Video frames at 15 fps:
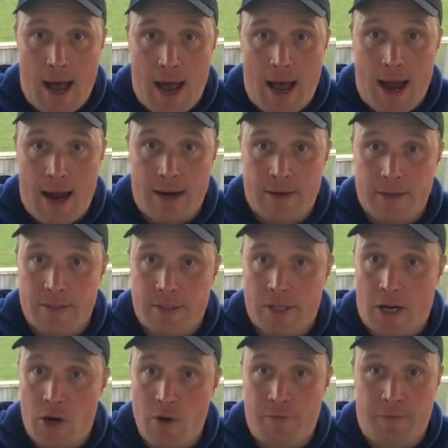And
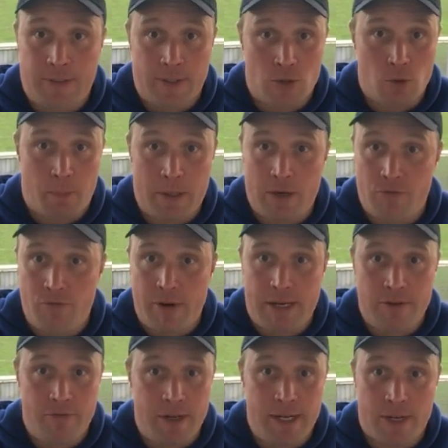hopefully this will be a
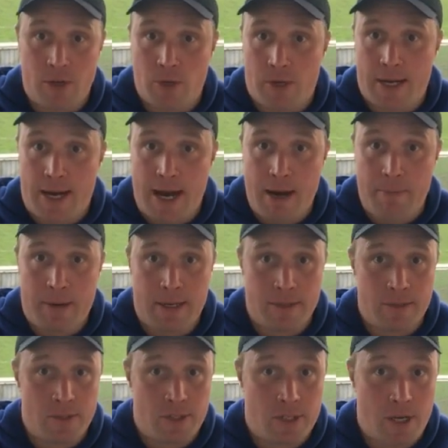really, really good game.
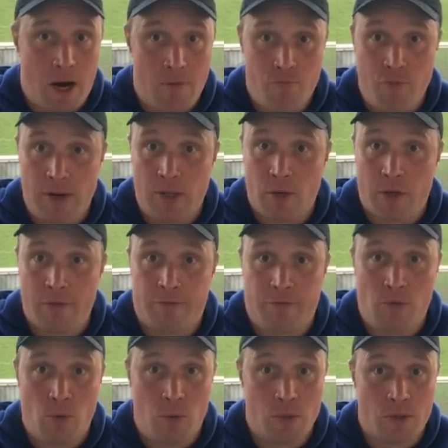And I'm really looking
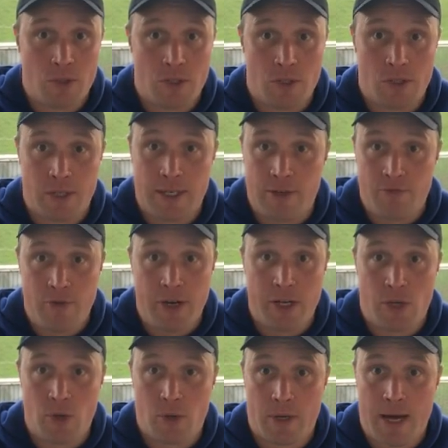forward to see a
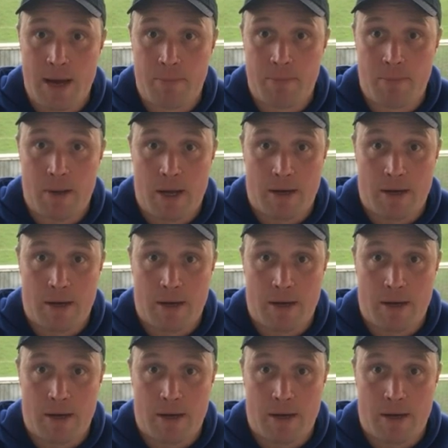really good game.